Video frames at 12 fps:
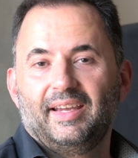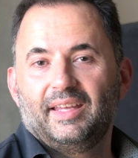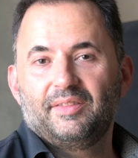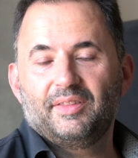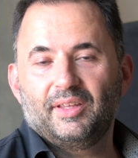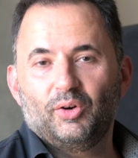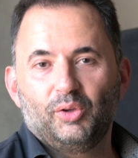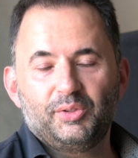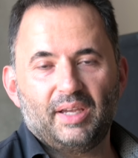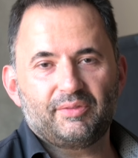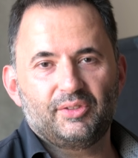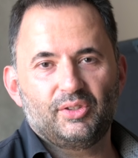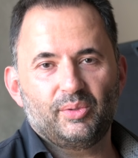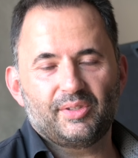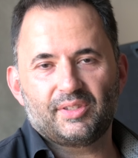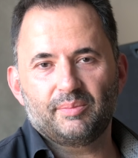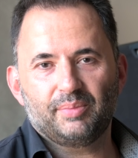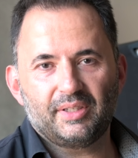And all you have to do is
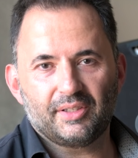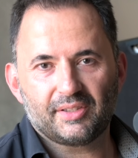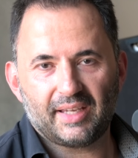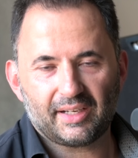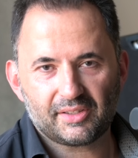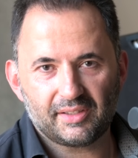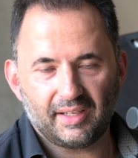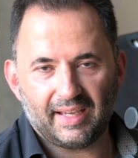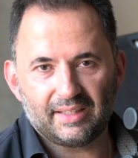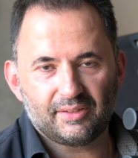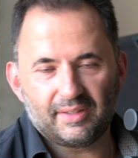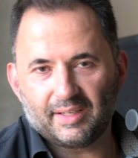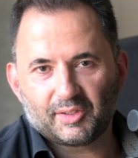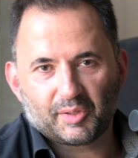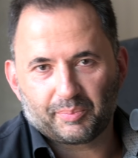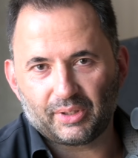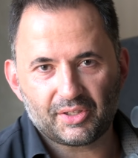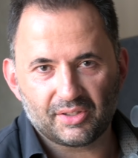simply just actually add the
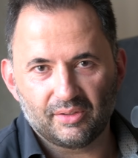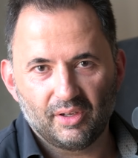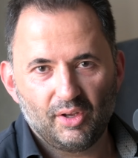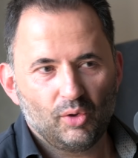expression.